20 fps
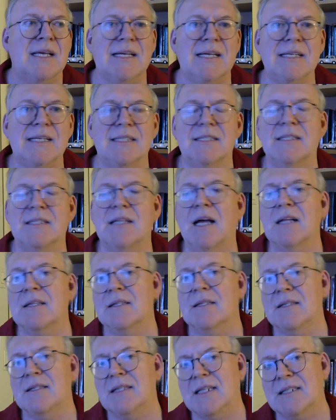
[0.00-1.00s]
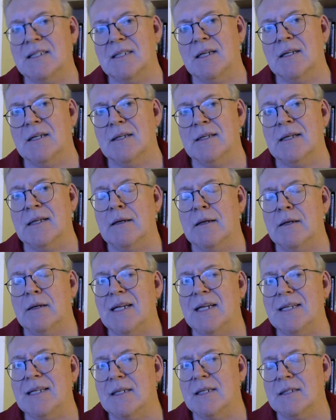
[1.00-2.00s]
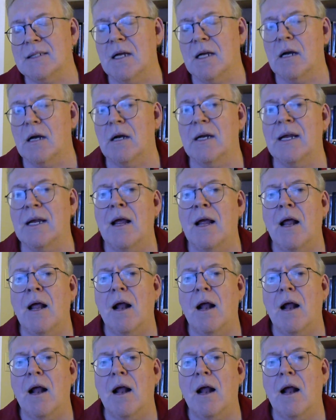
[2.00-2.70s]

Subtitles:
is not necessarily